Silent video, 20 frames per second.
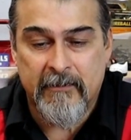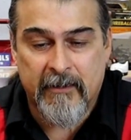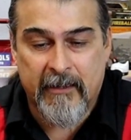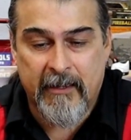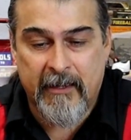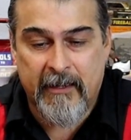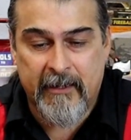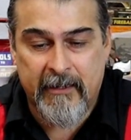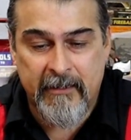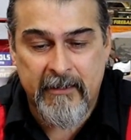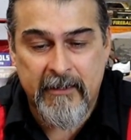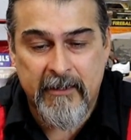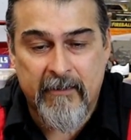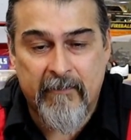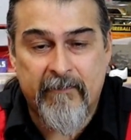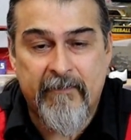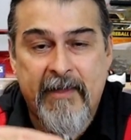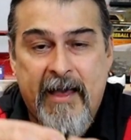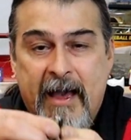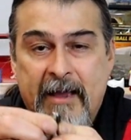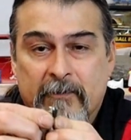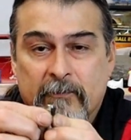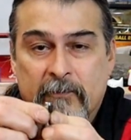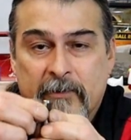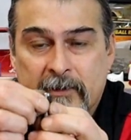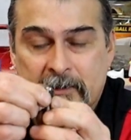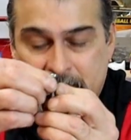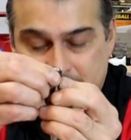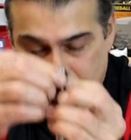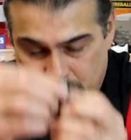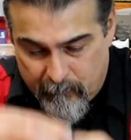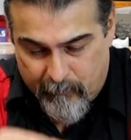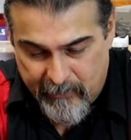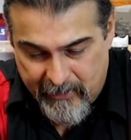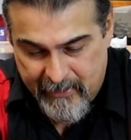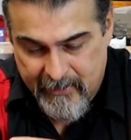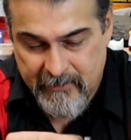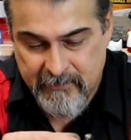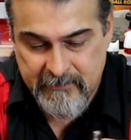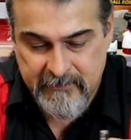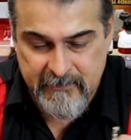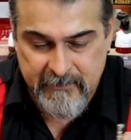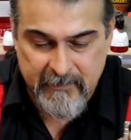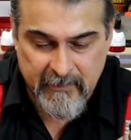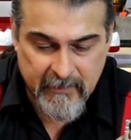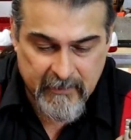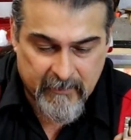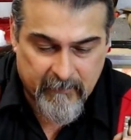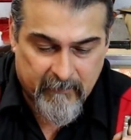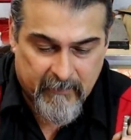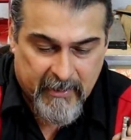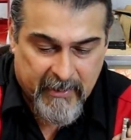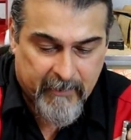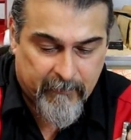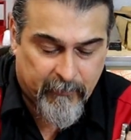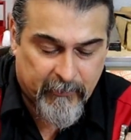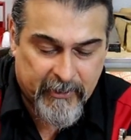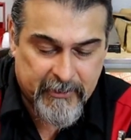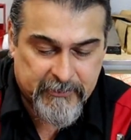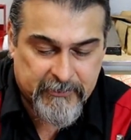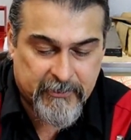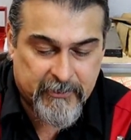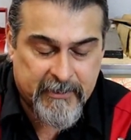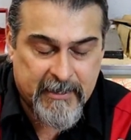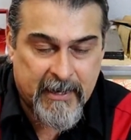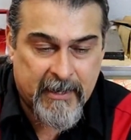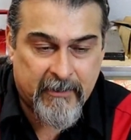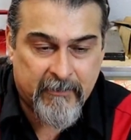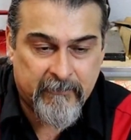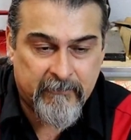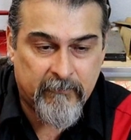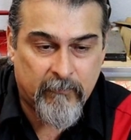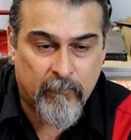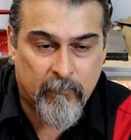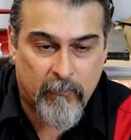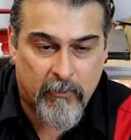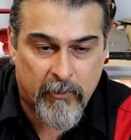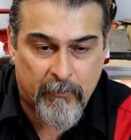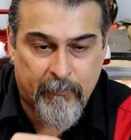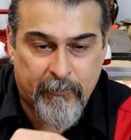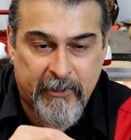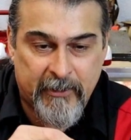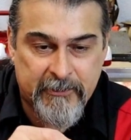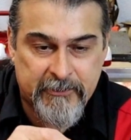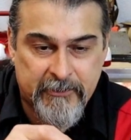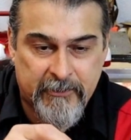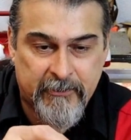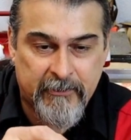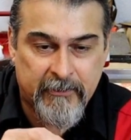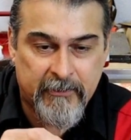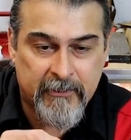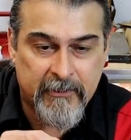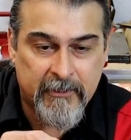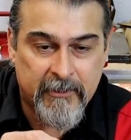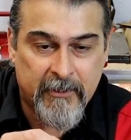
Okay, that one brings my pressure down, more pressure.